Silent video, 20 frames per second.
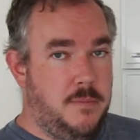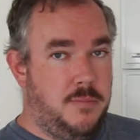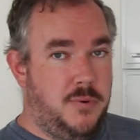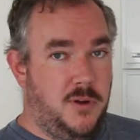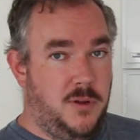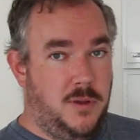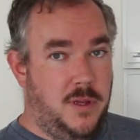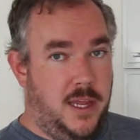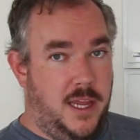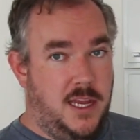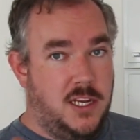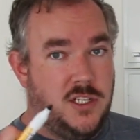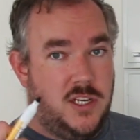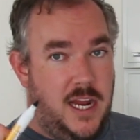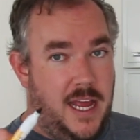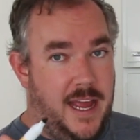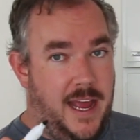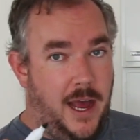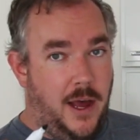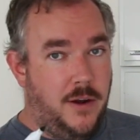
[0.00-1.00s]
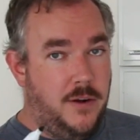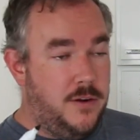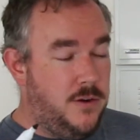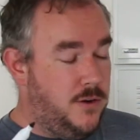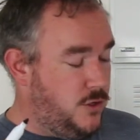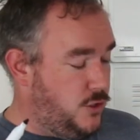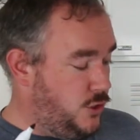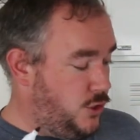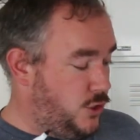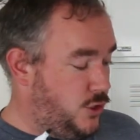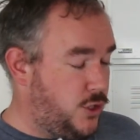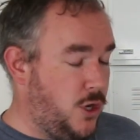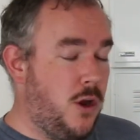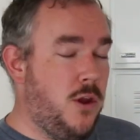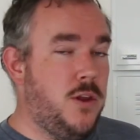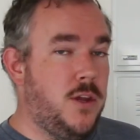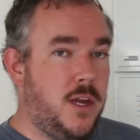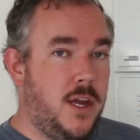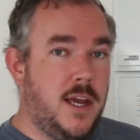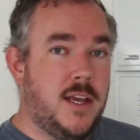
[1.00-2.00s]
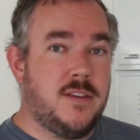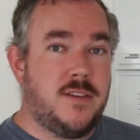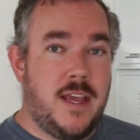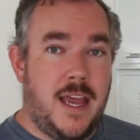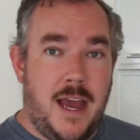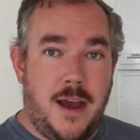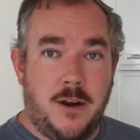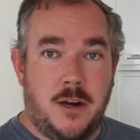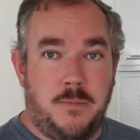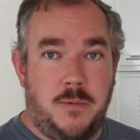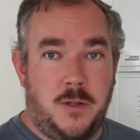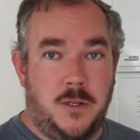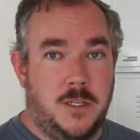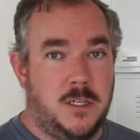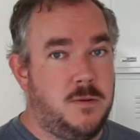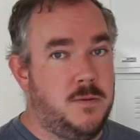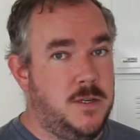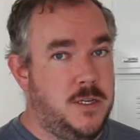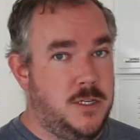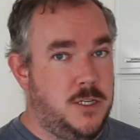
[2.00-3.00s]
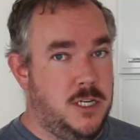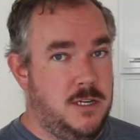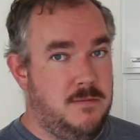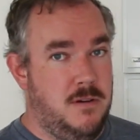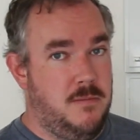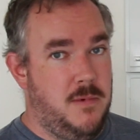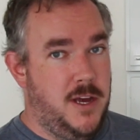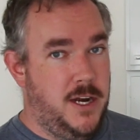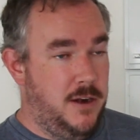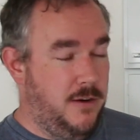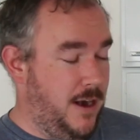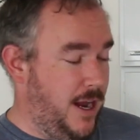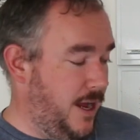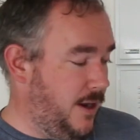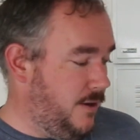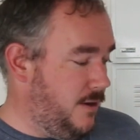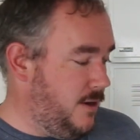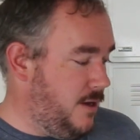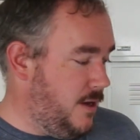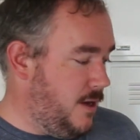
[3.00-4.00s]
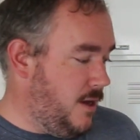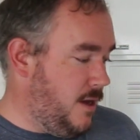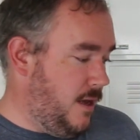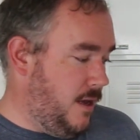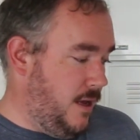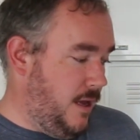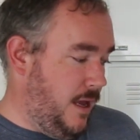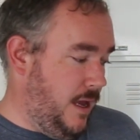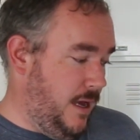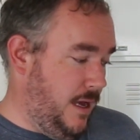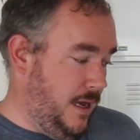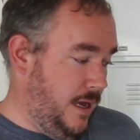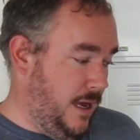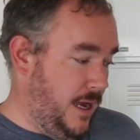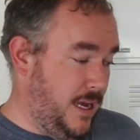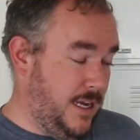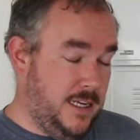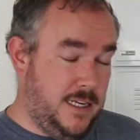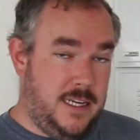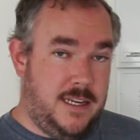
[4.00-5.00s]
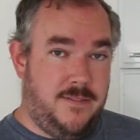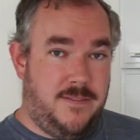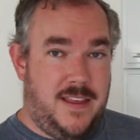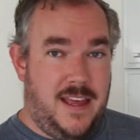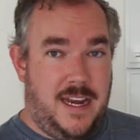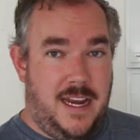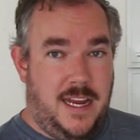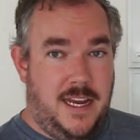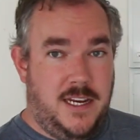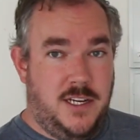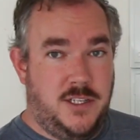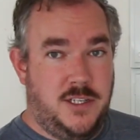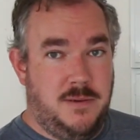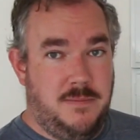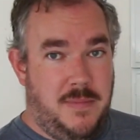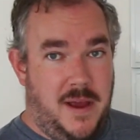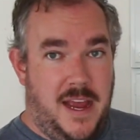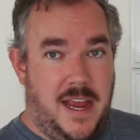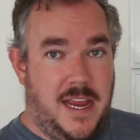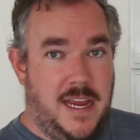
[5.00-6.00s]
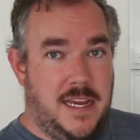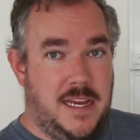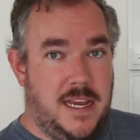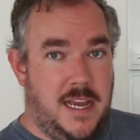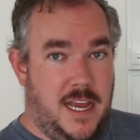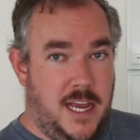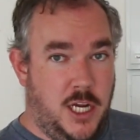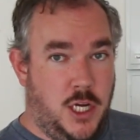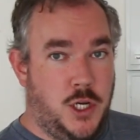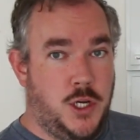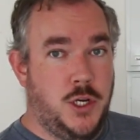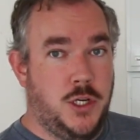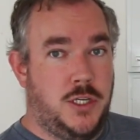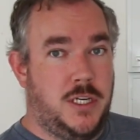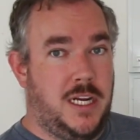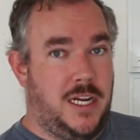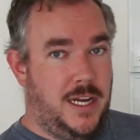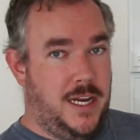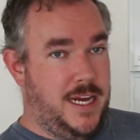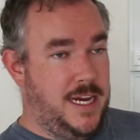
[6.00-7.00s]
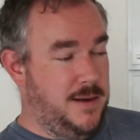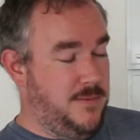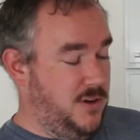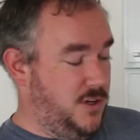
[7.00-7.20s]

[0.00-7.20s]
pull the engine out, show you guys how to pull a twin turbo motor out, and give that engine bay a good clean,